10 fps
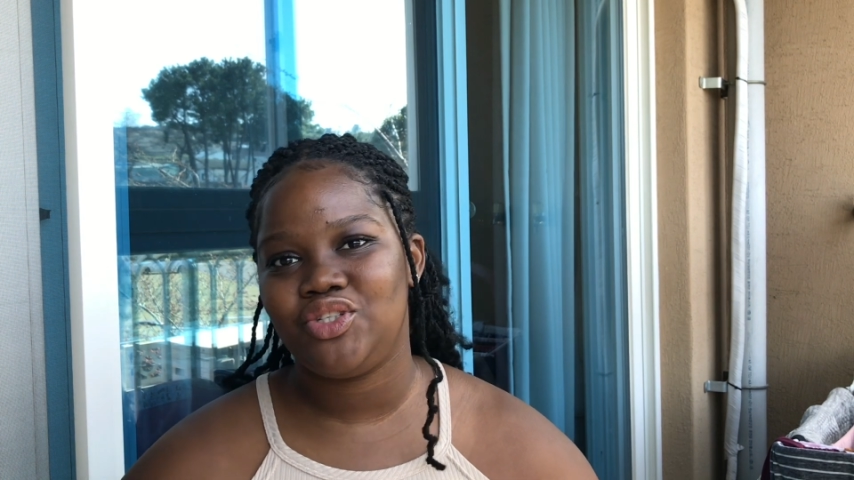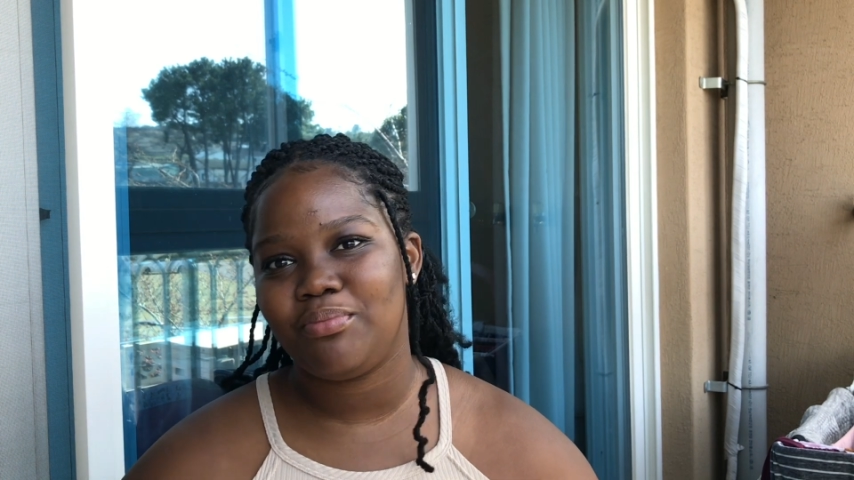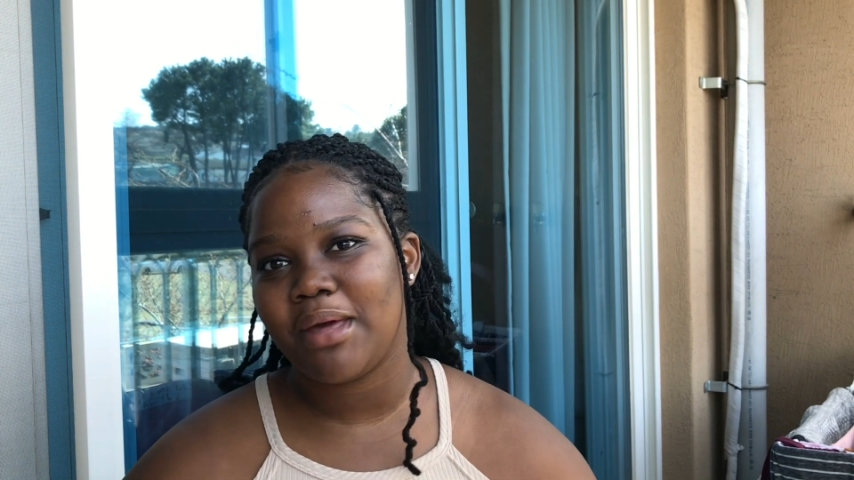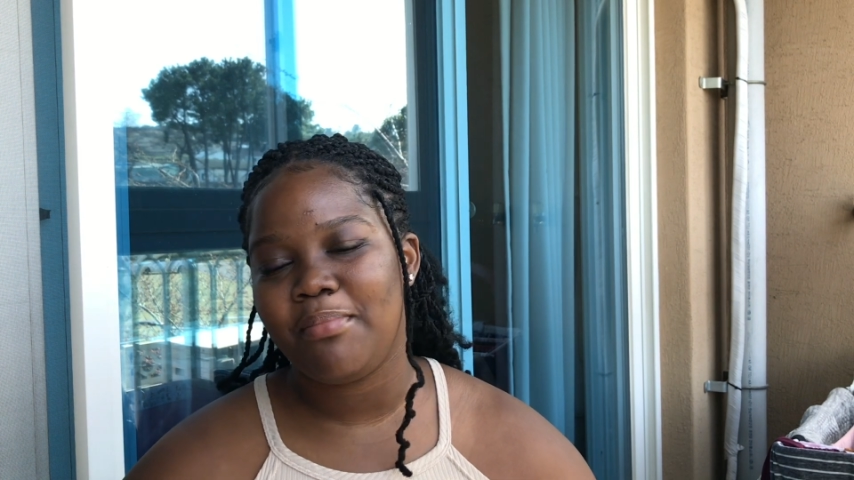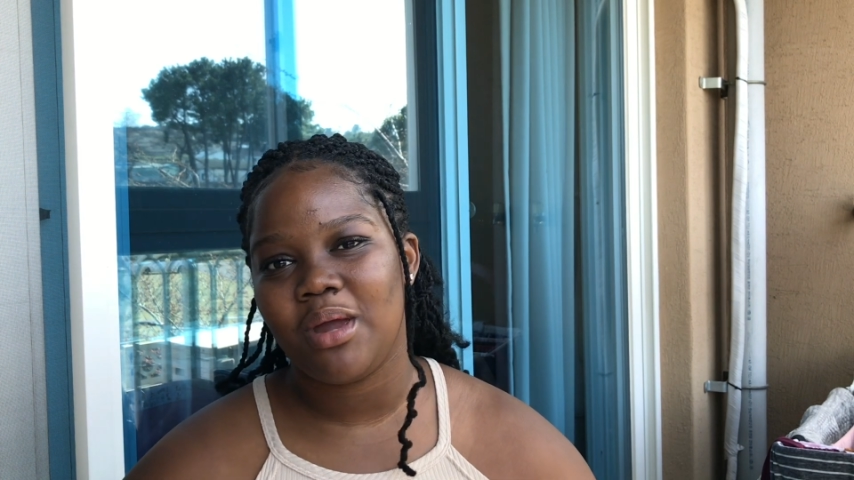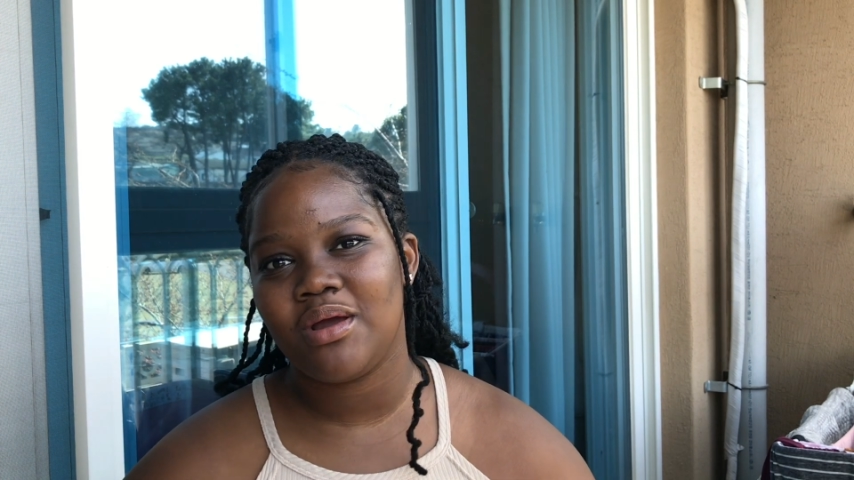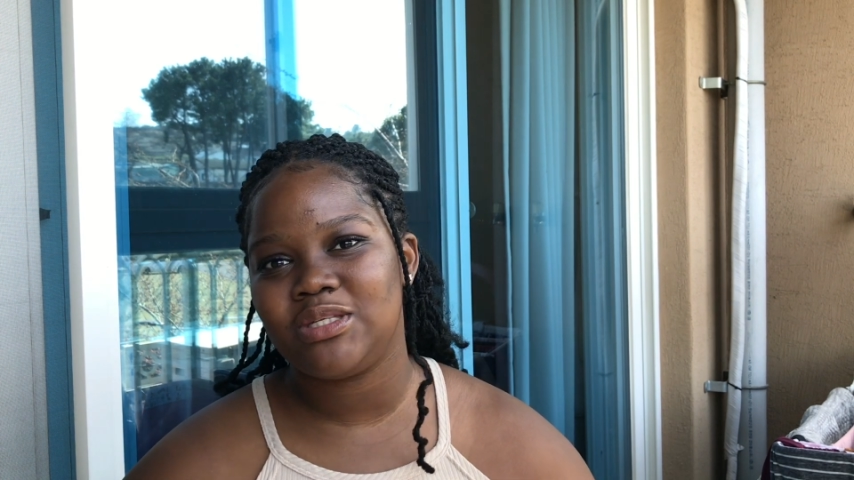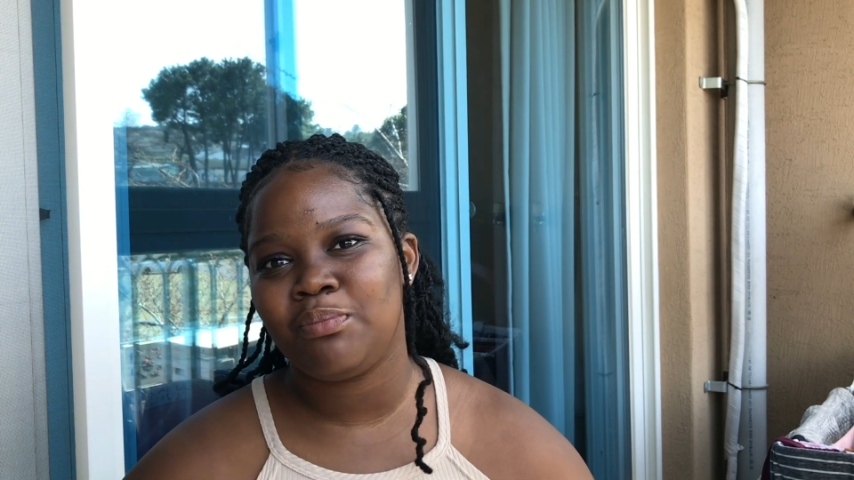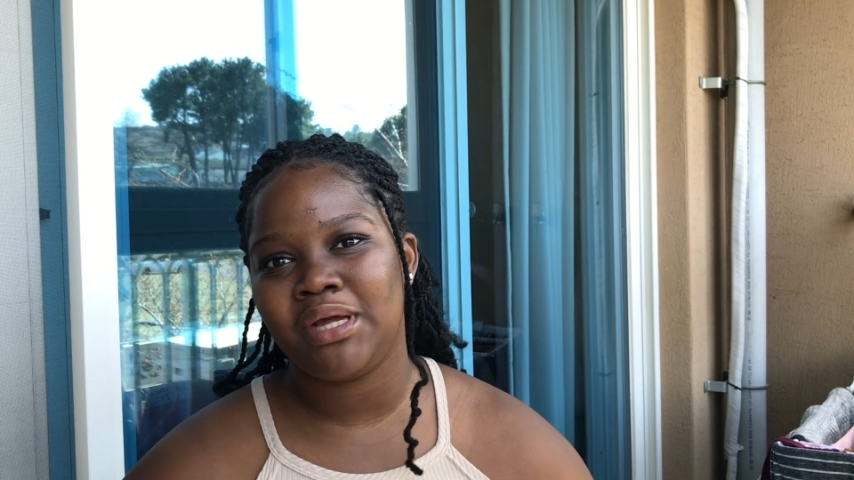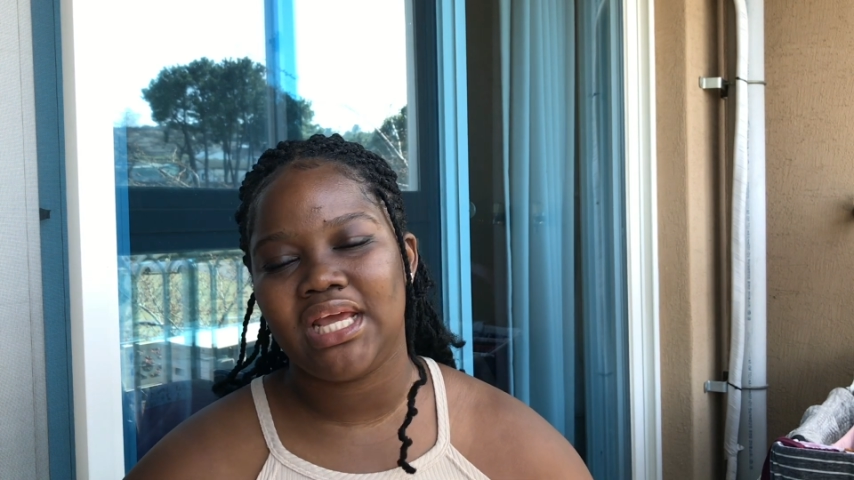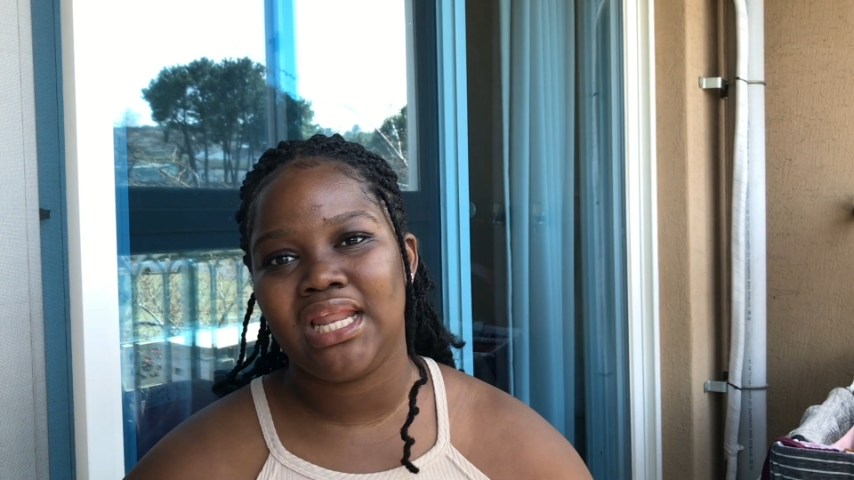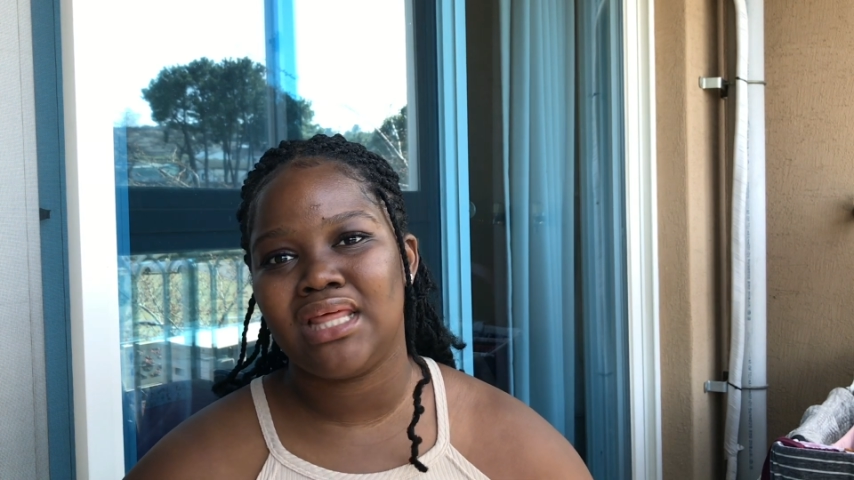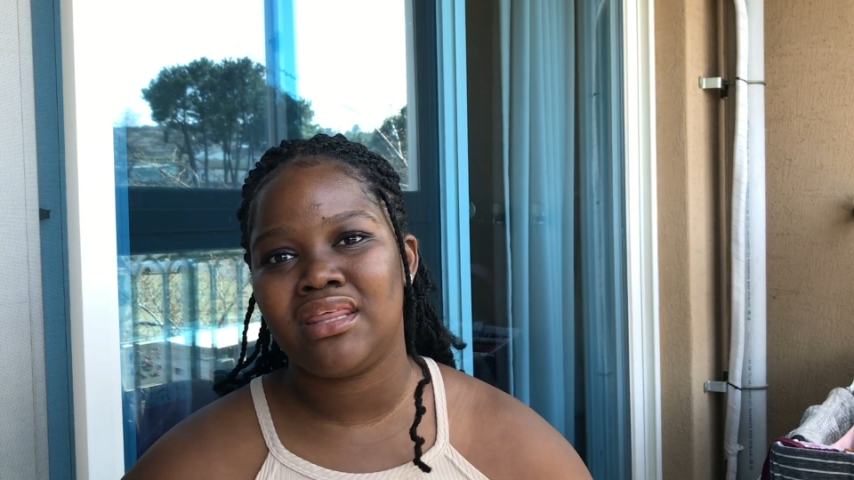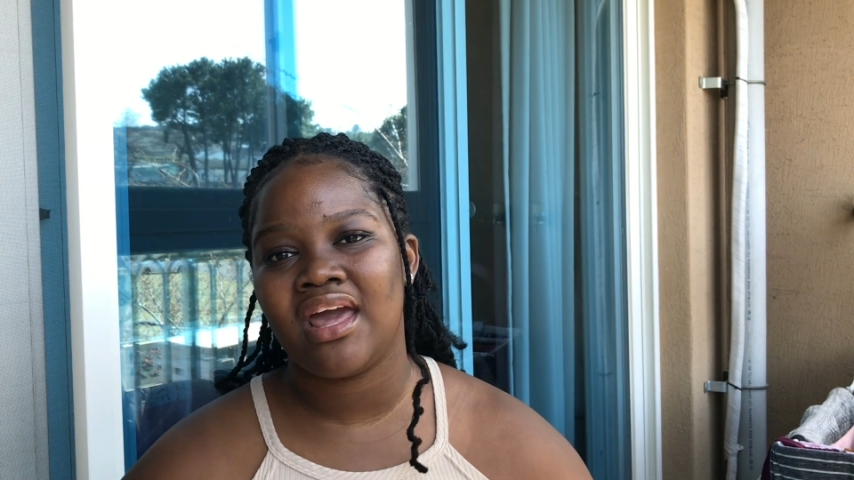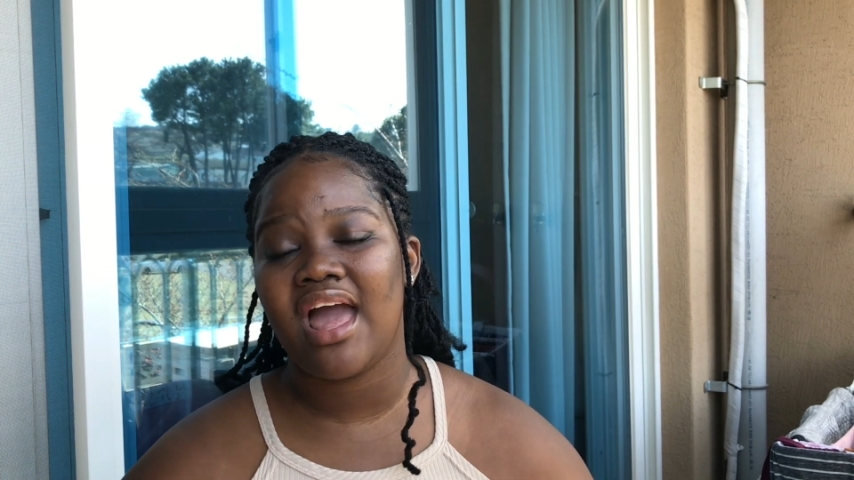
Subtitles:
to my parents about anything.